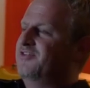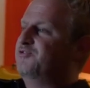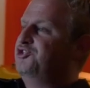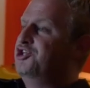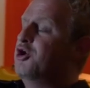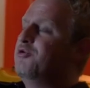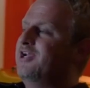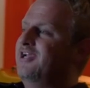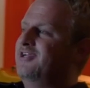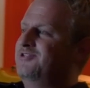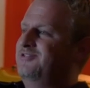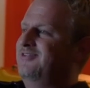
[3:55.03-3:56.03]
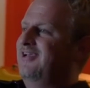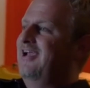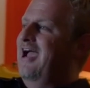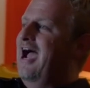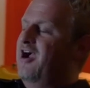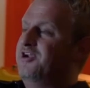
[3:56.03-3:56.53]
know, the joke is,
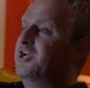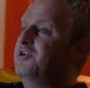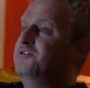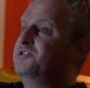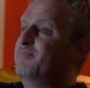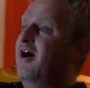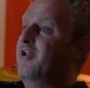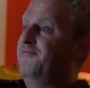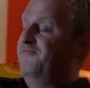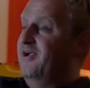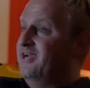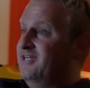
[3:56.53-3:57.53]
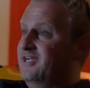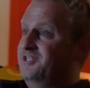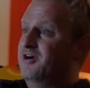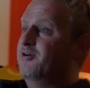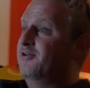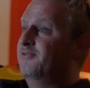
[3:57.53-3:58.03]
how can you spot a fake
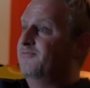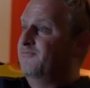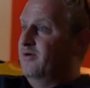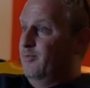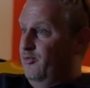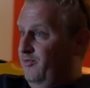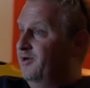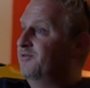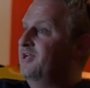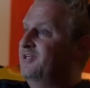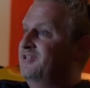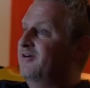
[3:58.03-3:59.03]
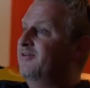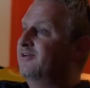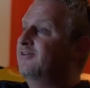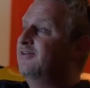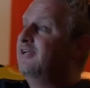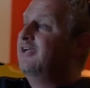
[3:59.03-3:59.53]
Daytona from a real
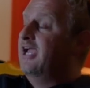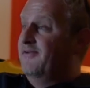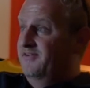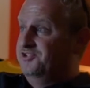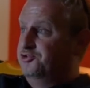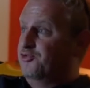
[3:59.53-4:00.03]
Daytona? If it's